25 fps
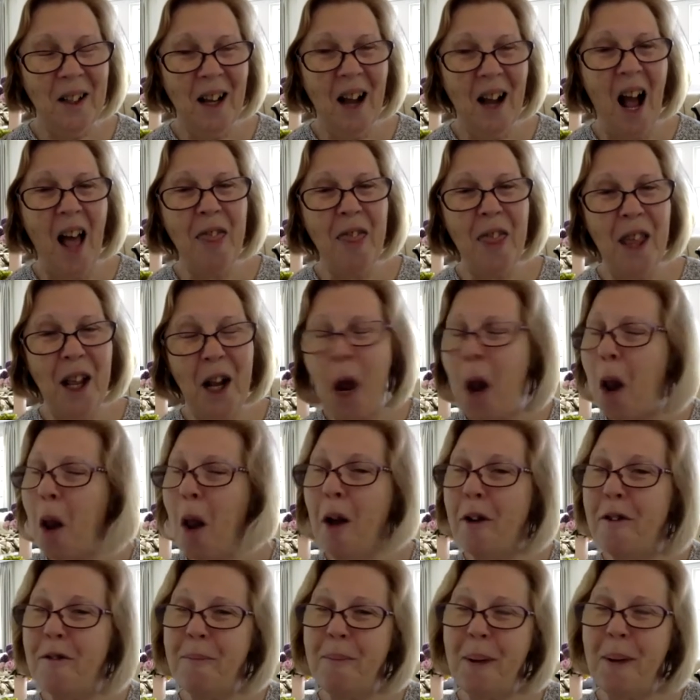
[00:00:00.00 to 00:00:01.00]
think a
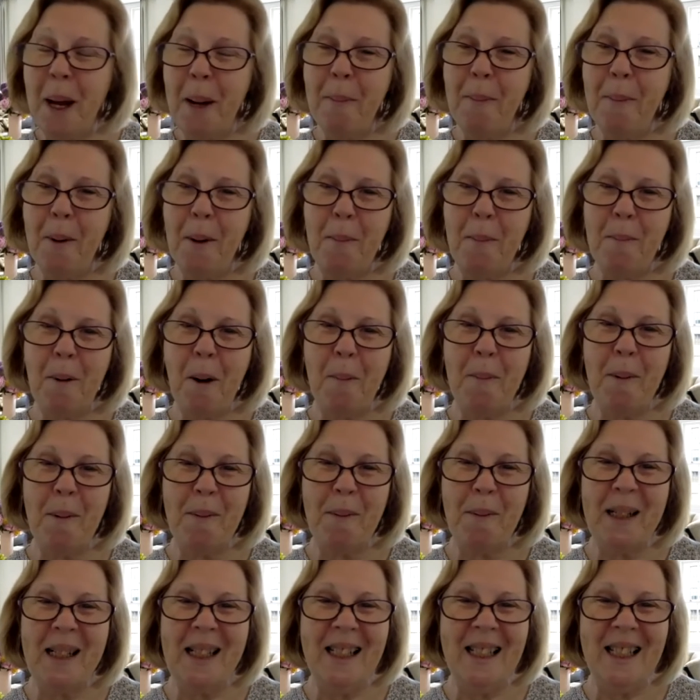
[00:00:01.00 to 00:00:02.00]
lot of people are
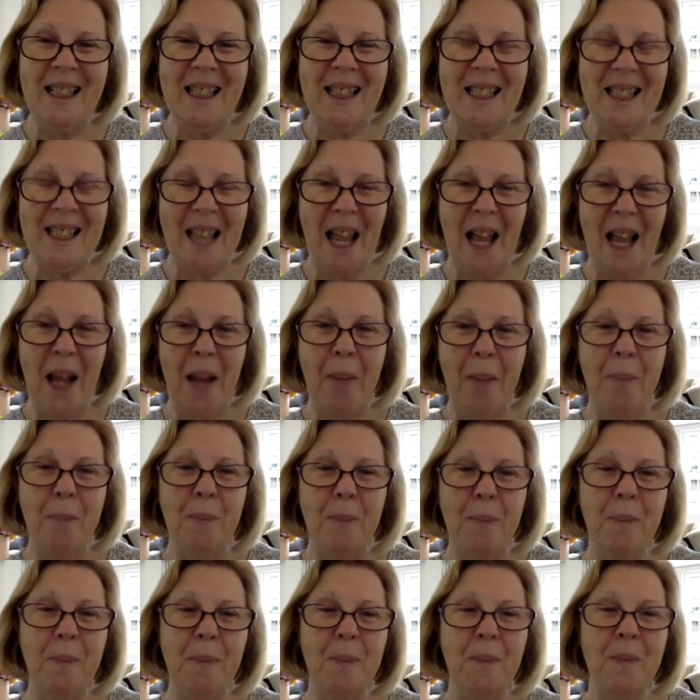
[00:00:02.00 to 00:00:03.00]
probably in the
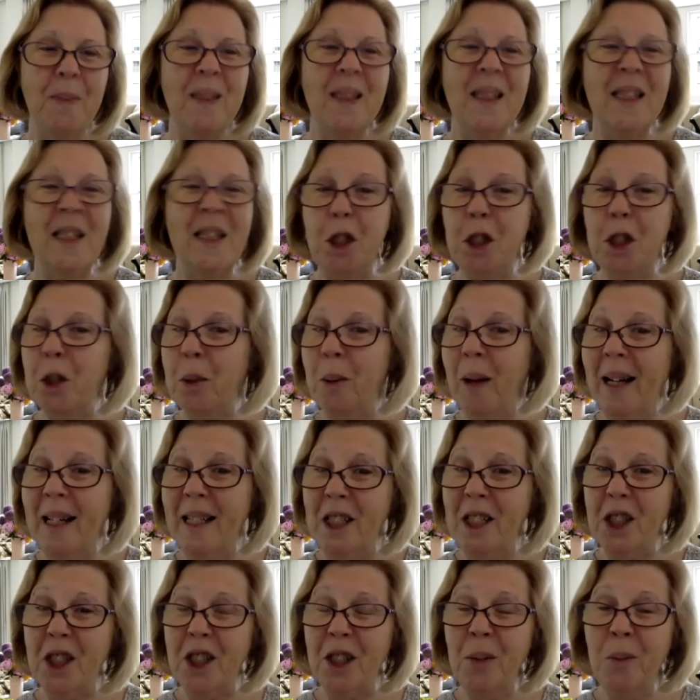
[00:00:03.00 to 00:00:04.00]
same
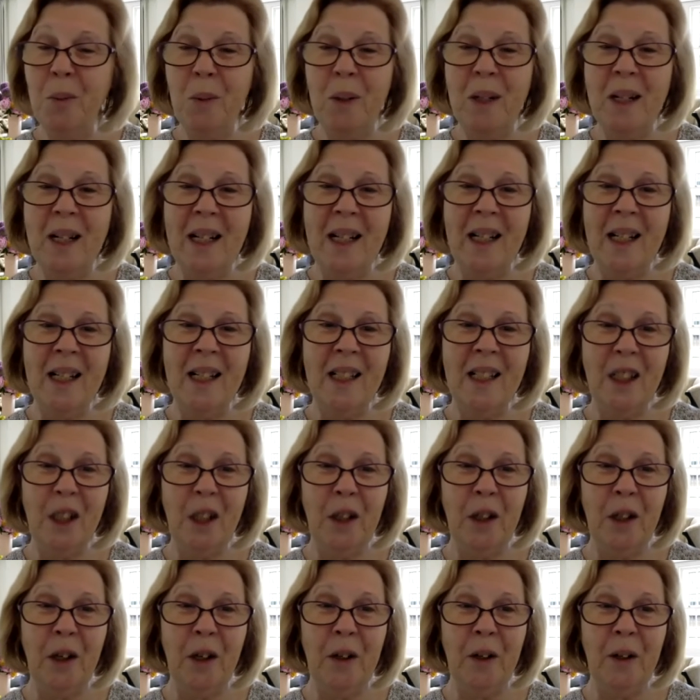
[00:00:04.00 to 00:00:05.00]
situation where, you
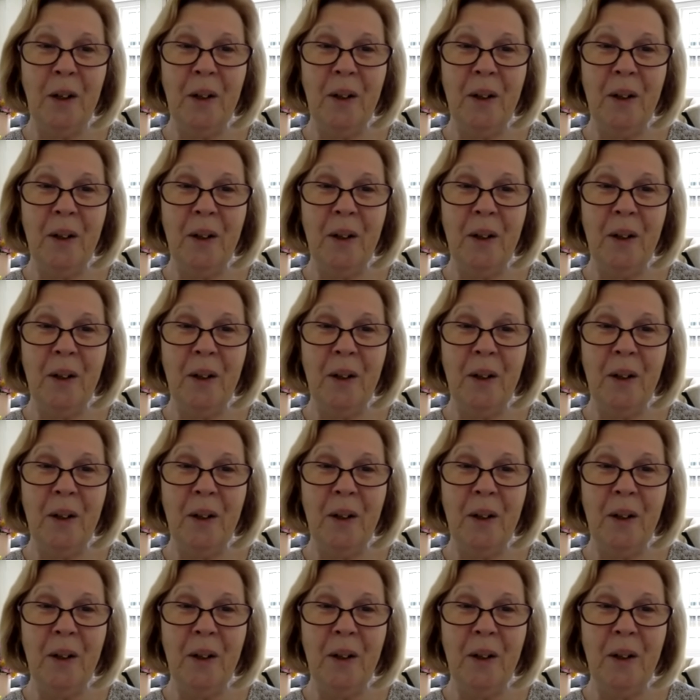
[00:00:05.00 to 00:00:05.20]
know,